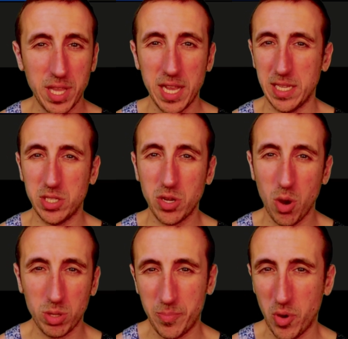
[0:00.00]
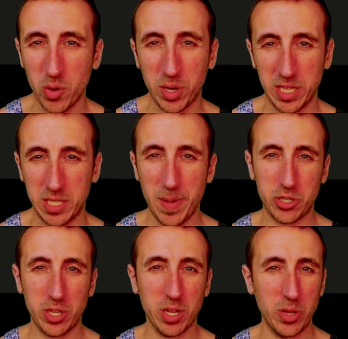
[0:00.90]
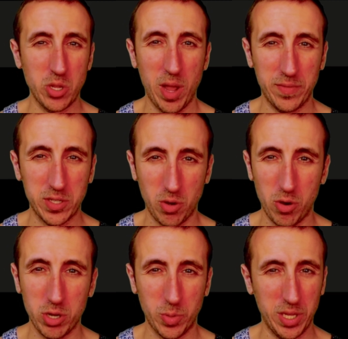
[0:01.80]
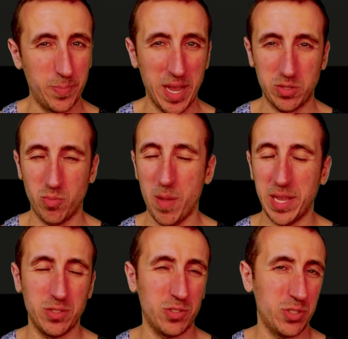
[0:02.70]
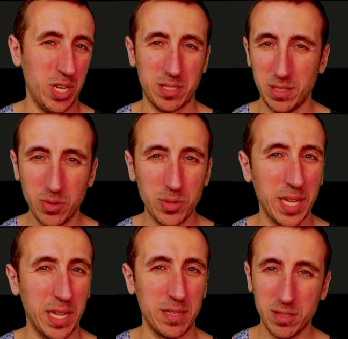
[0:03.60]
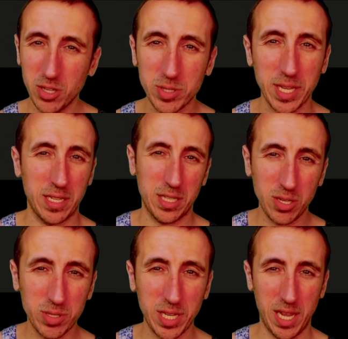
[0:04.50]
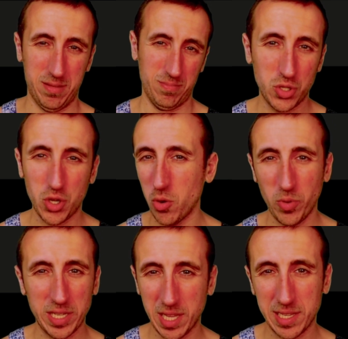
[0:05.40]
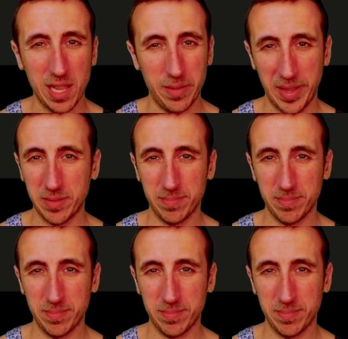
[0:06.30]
this, it's totally broken, especially when you have Surge with his best weapon. Just use it, use it, use it. Don't waste this element.